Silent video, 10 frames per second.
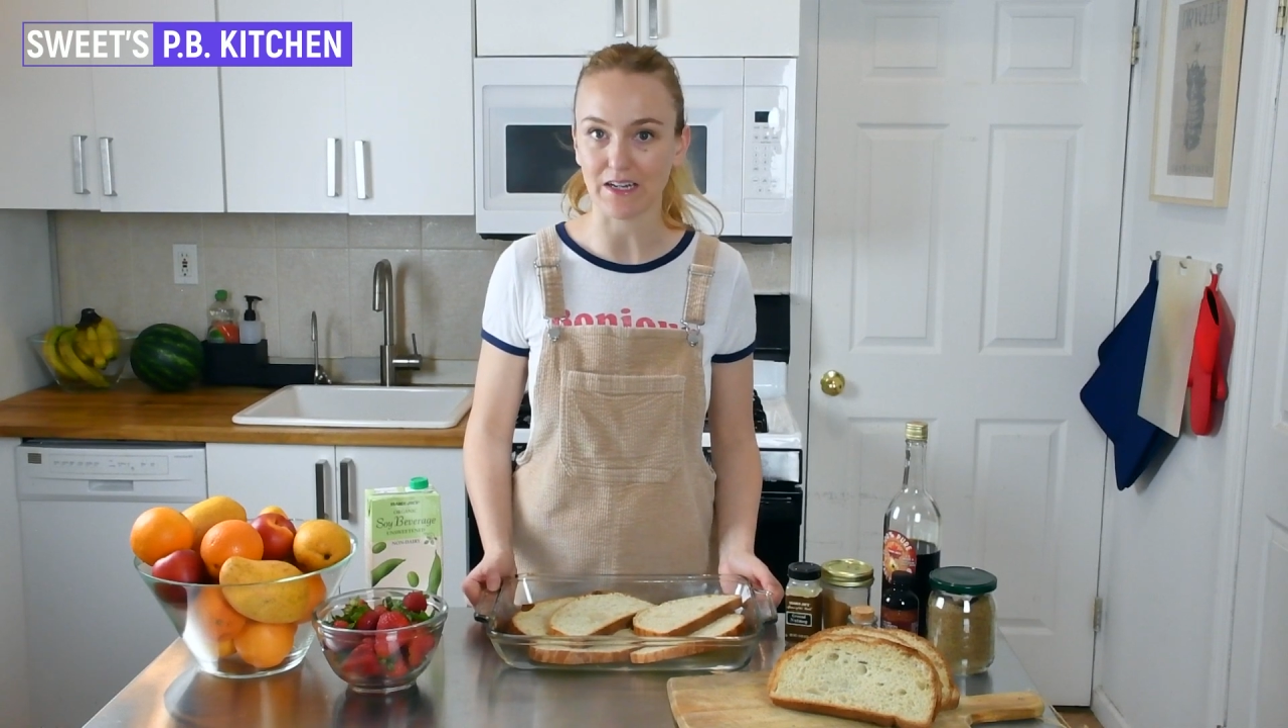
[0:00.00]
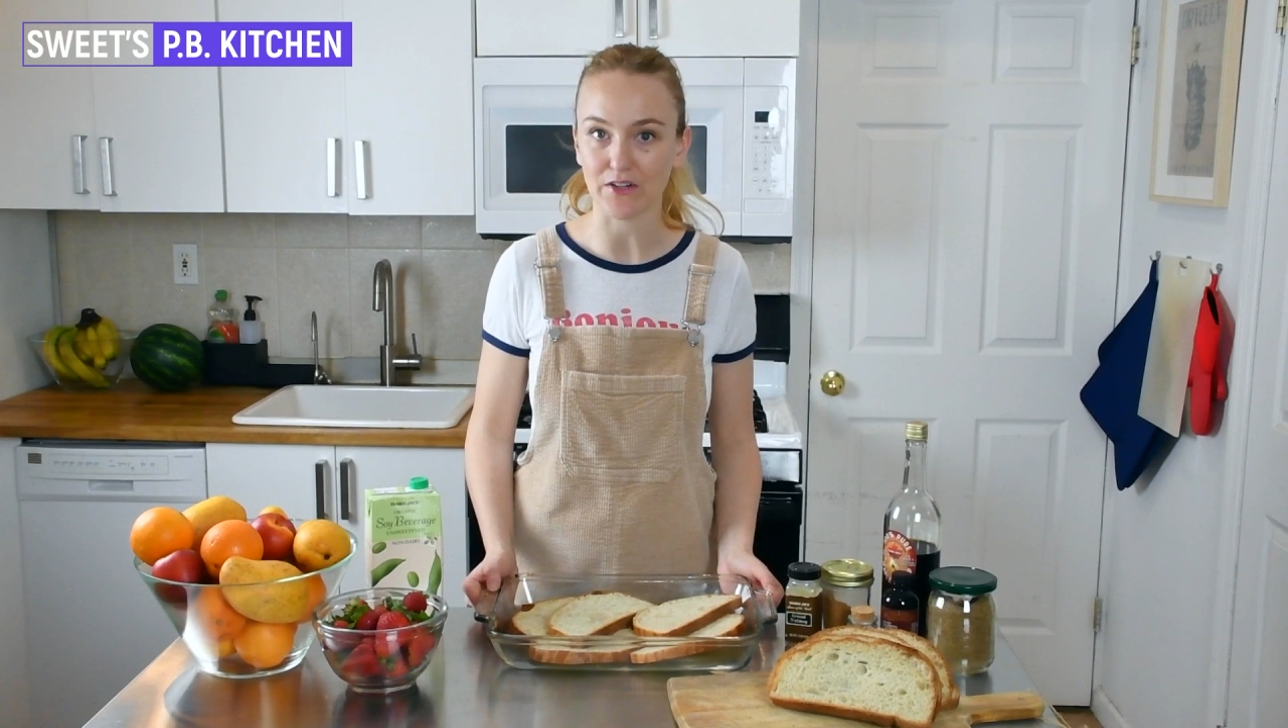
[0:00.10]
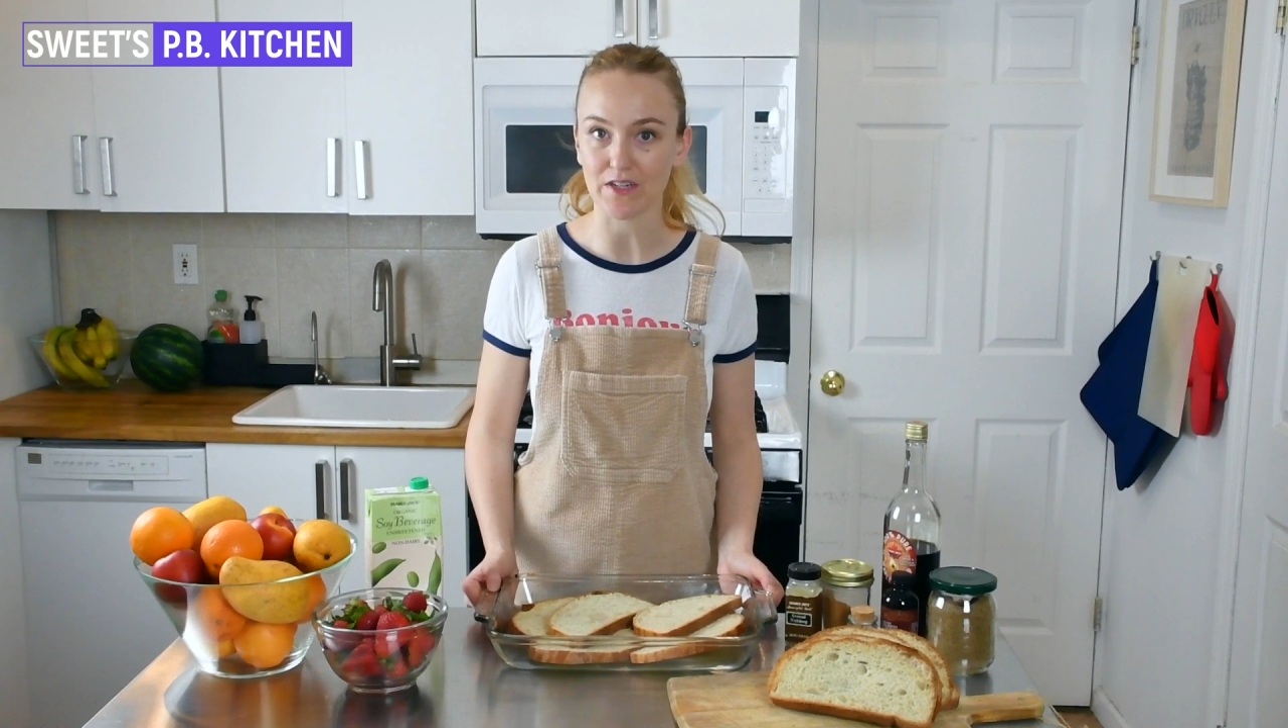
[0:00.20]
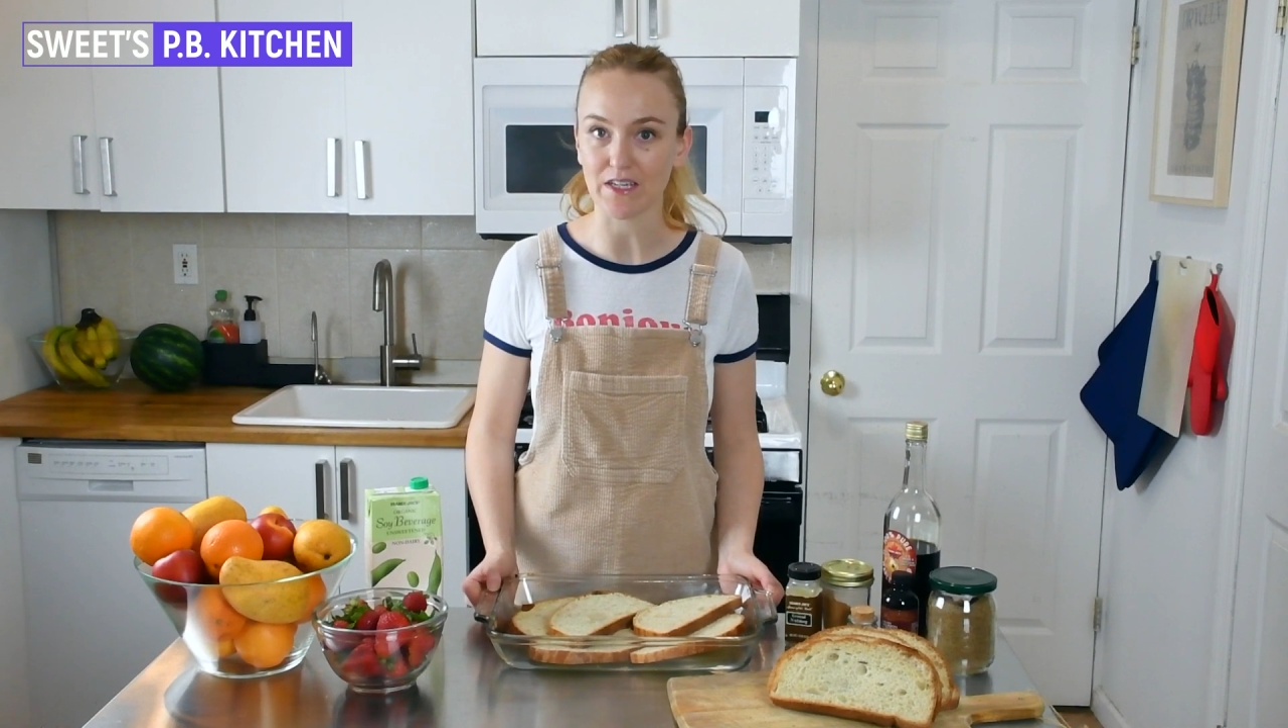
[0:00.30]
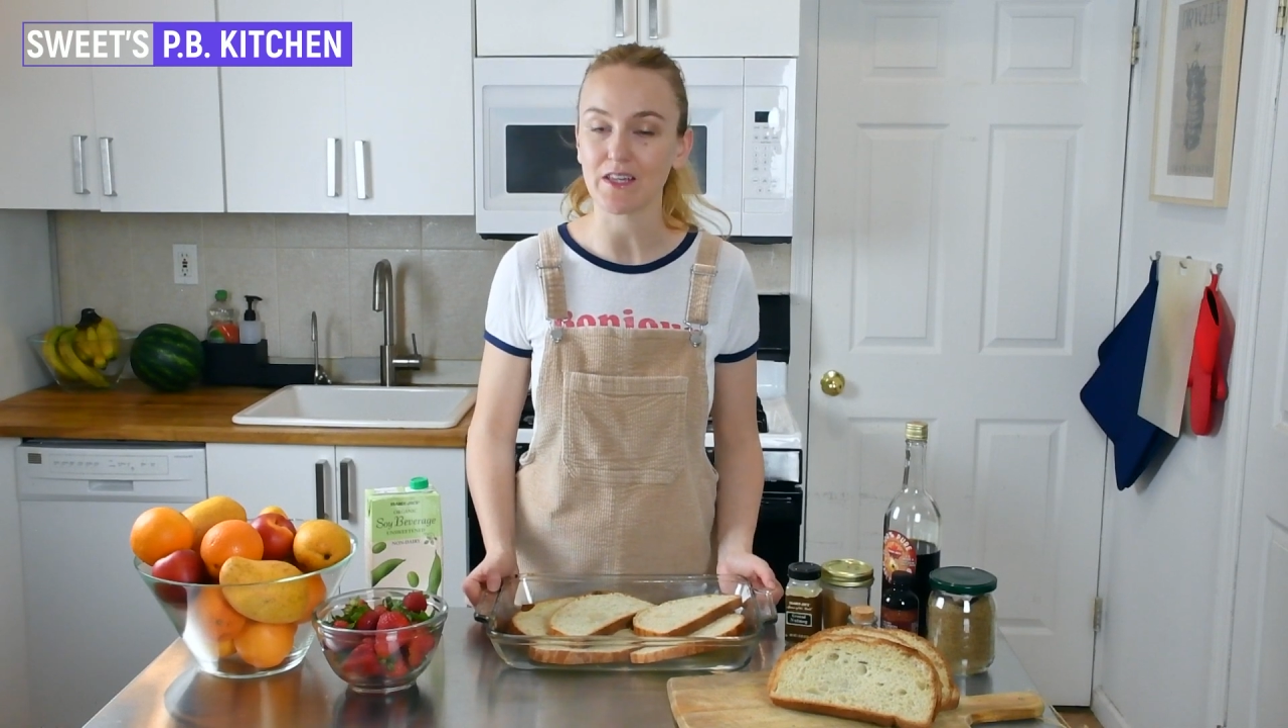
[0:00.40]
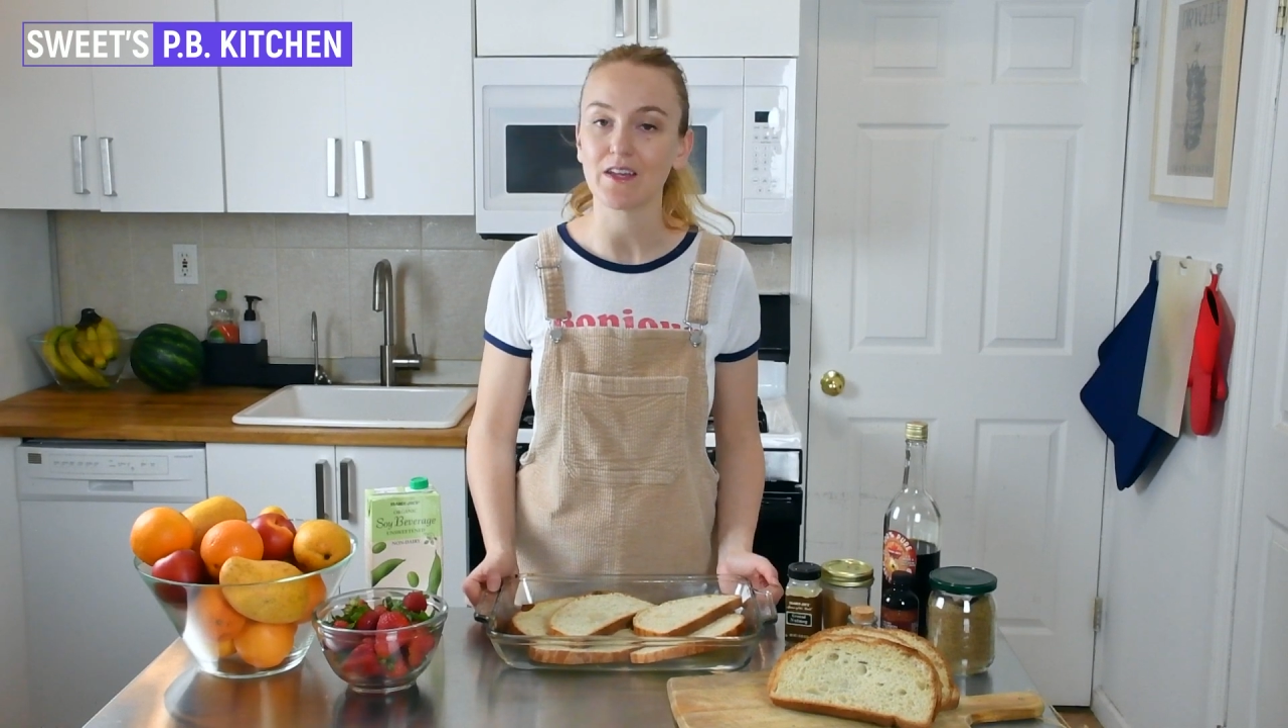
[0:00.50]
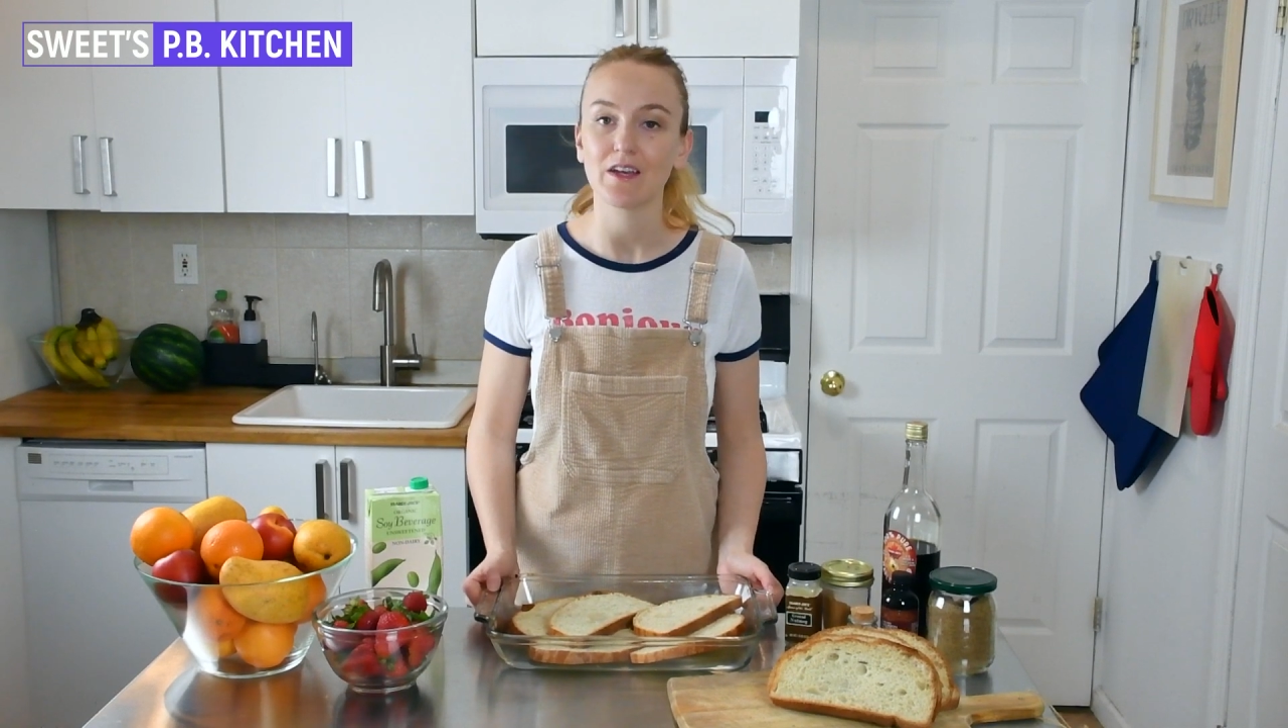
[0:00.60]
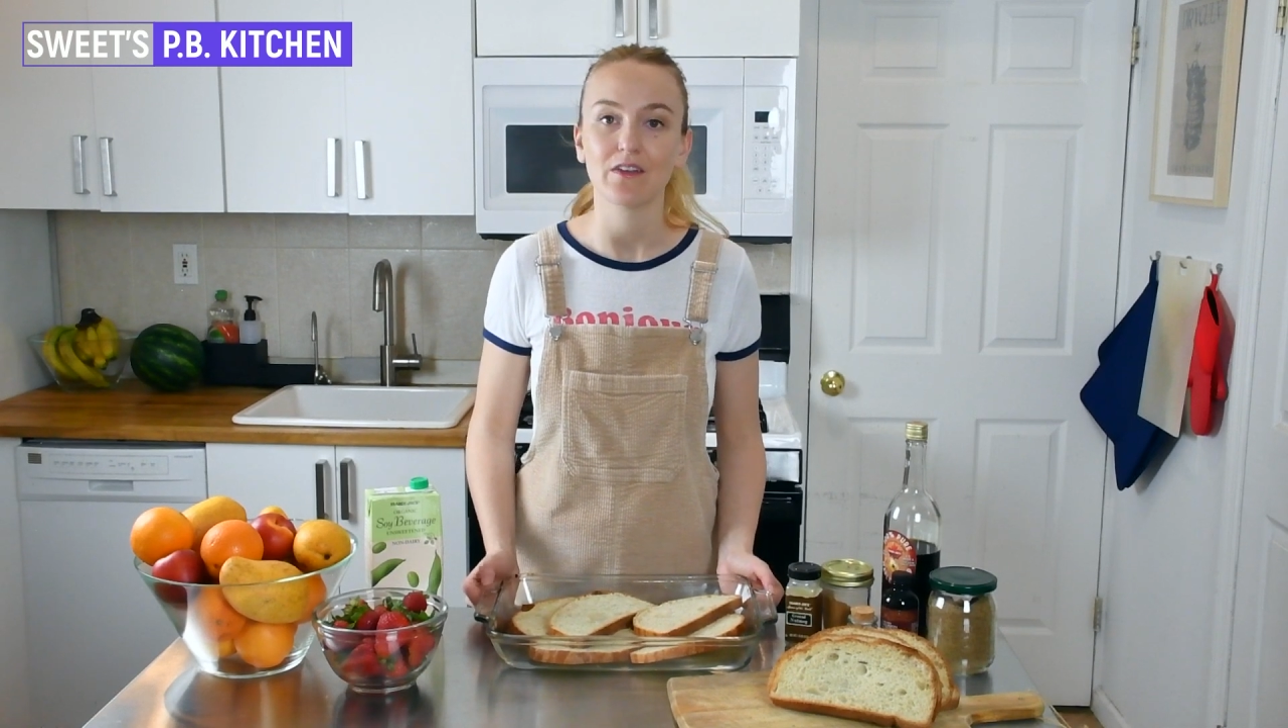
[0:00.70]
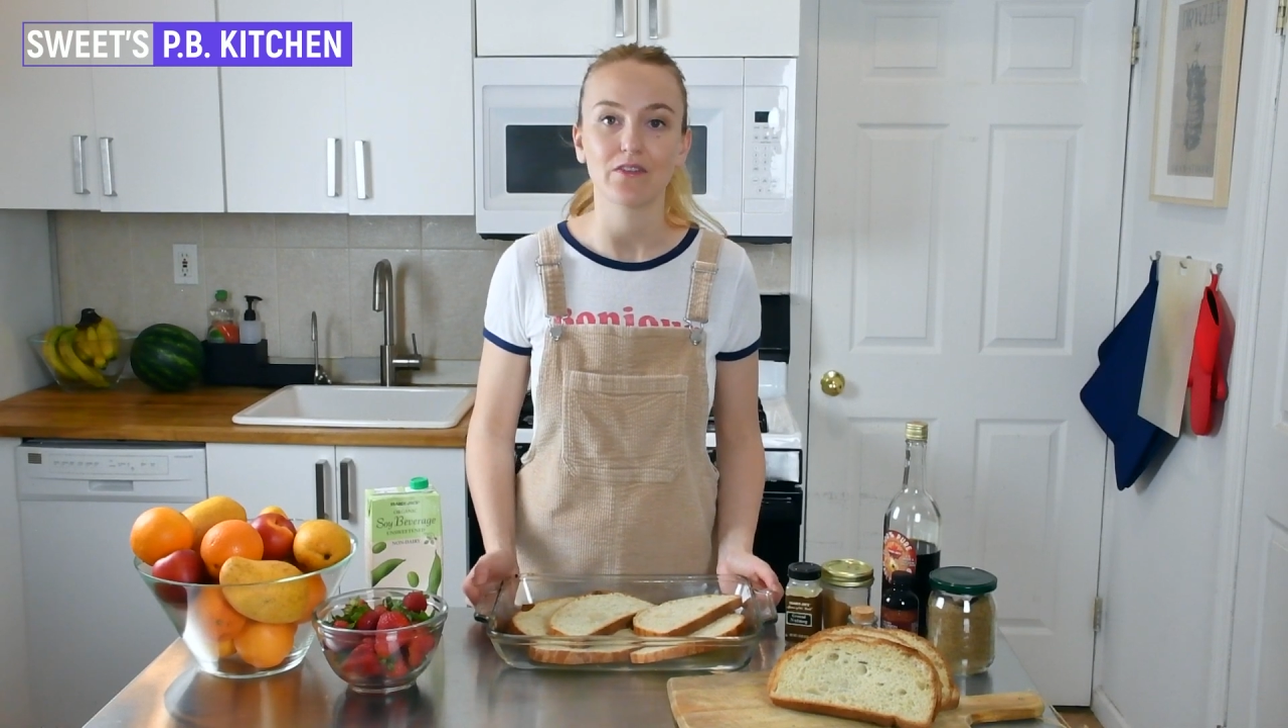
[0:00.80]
dairy,